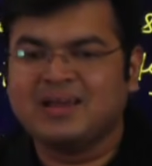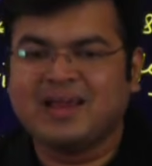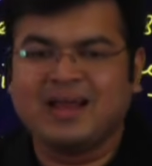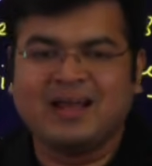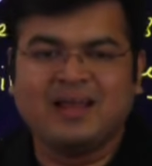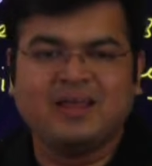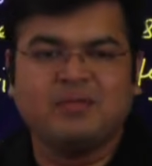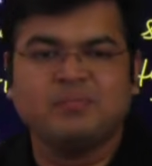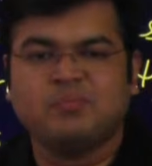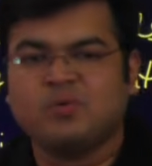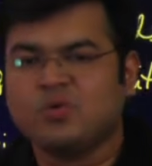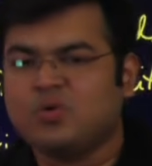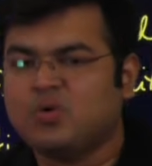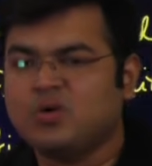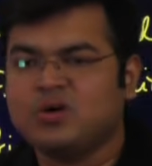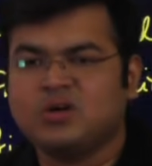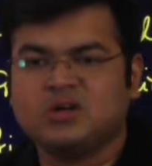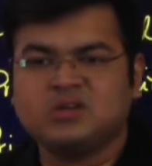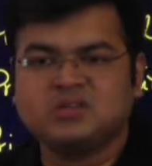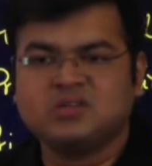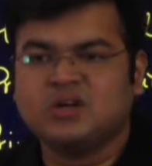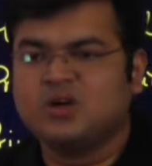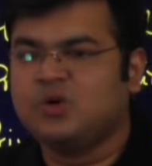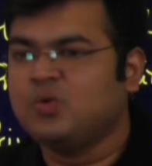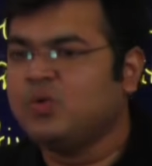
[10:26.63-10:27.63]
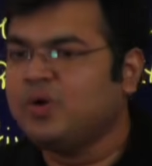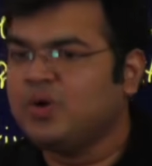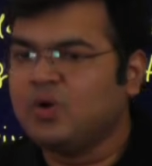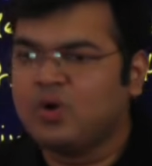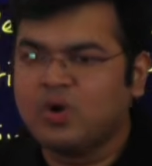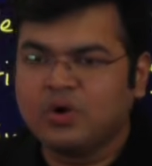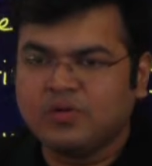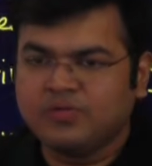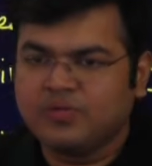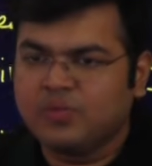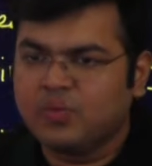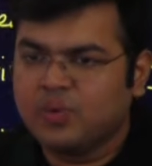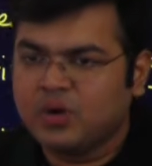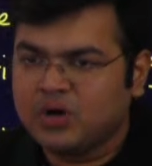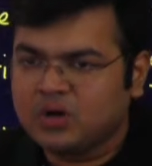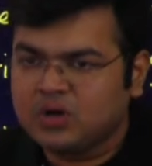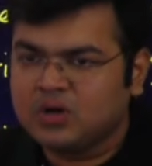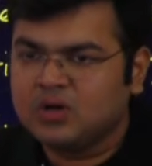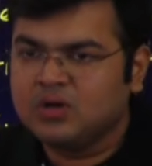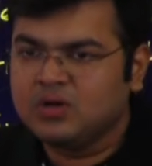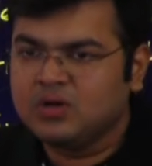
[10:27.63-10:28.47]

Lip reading: getting brokers and doing all of the work.